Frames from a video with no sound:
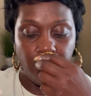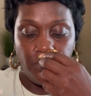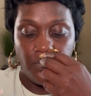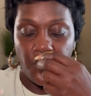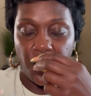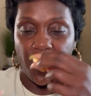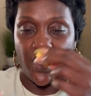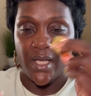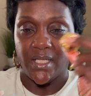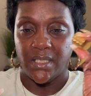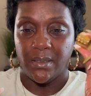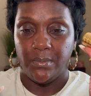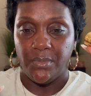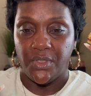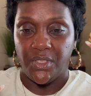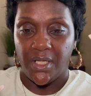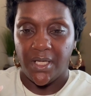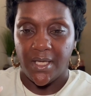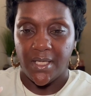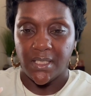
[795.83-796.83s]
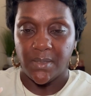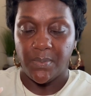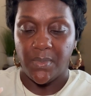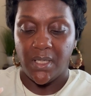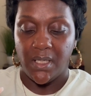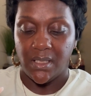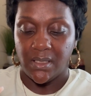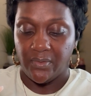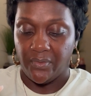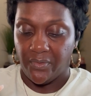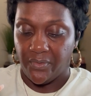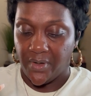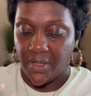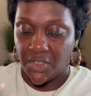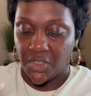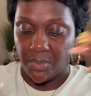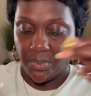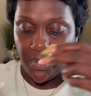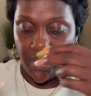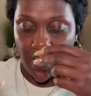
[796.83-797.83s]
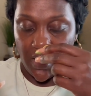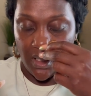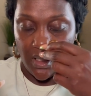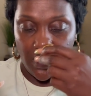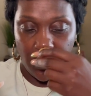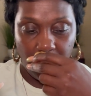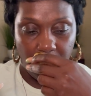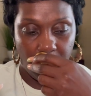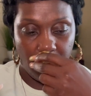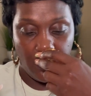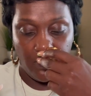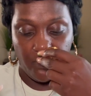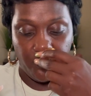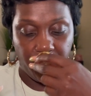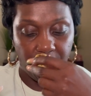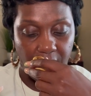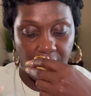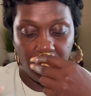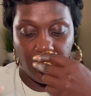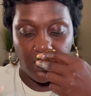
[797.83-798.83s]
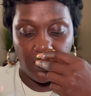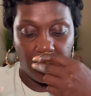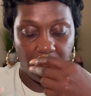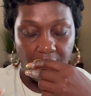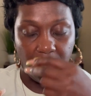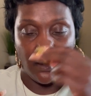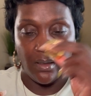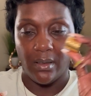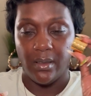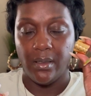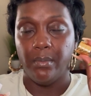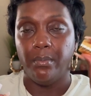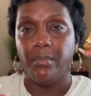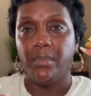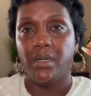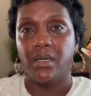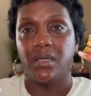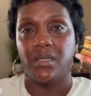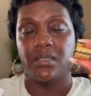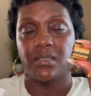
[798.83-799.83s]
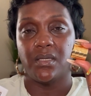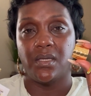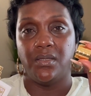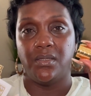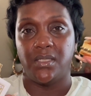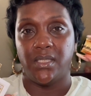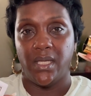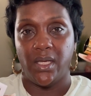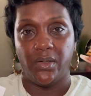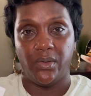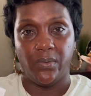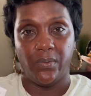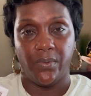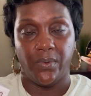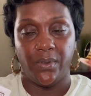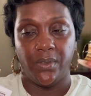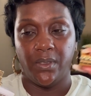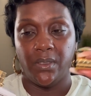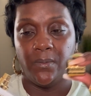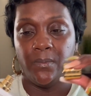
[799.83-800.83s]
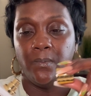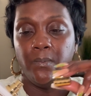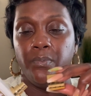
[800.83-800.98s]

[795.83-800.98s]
You got some jasmine, some frangipani, vanilla, musk, and sandalwood.